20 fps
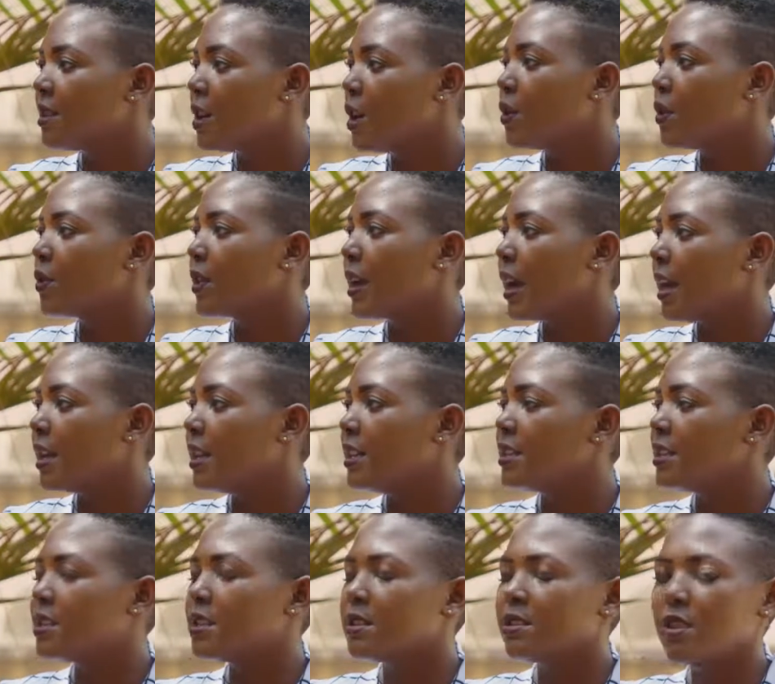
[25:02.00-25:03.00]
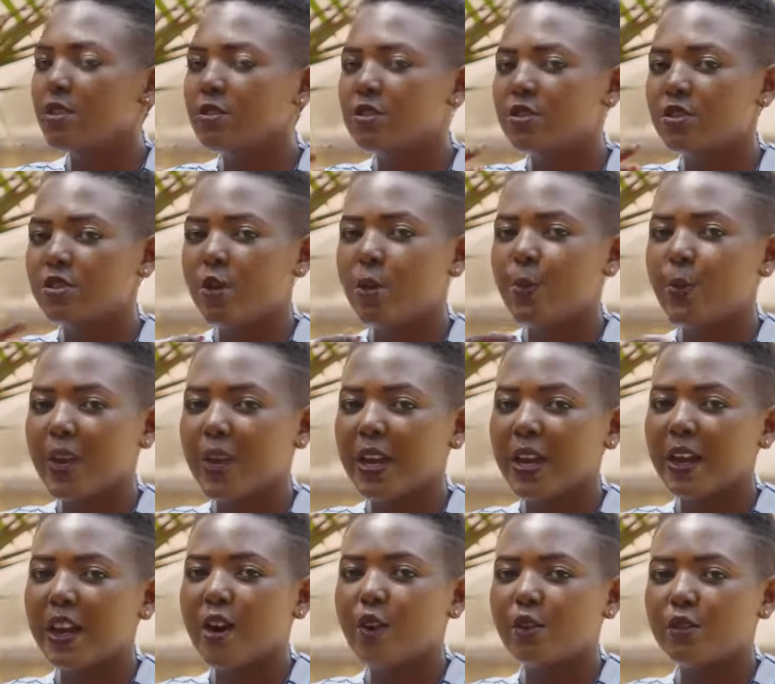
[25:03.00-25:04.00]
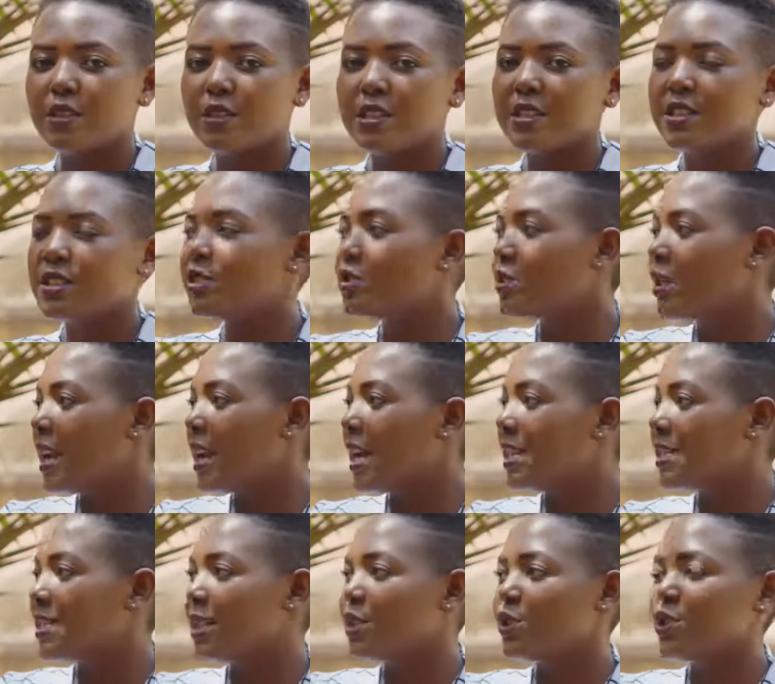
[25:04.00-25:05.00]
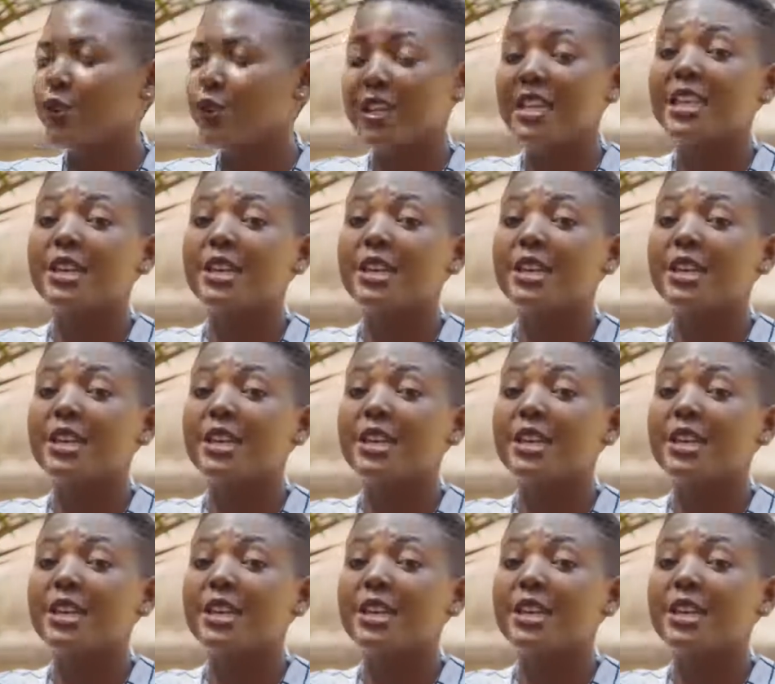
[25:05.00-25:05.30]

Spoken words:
Okay, it's not stopping on digitalization,